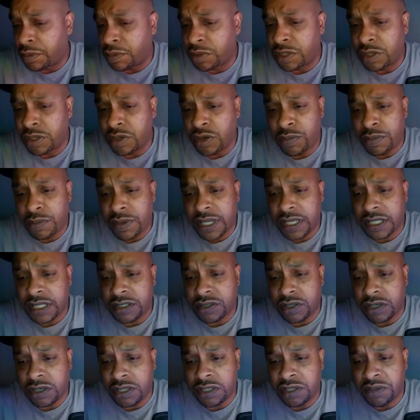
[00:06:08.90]
going to go back
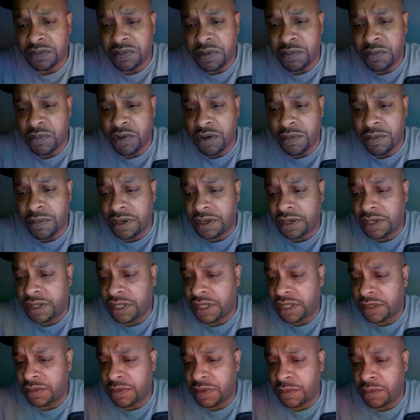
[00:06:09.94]
and talk a little bit more about
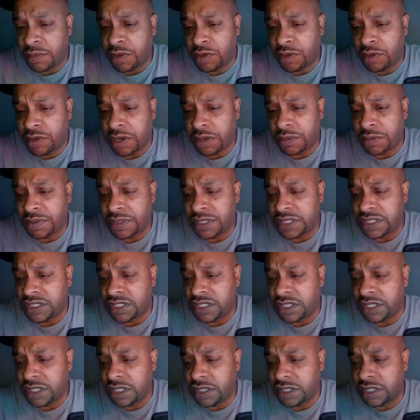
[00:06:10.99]
an
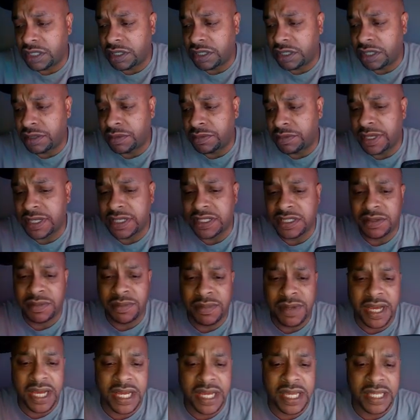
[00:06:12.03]
MMORPG and then come back to
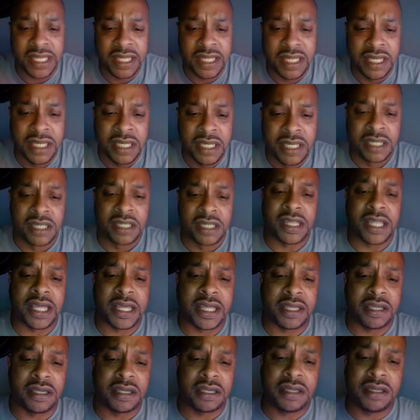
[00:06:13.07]
my,
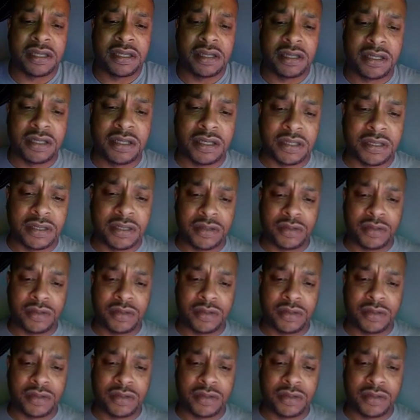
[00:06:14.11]
like,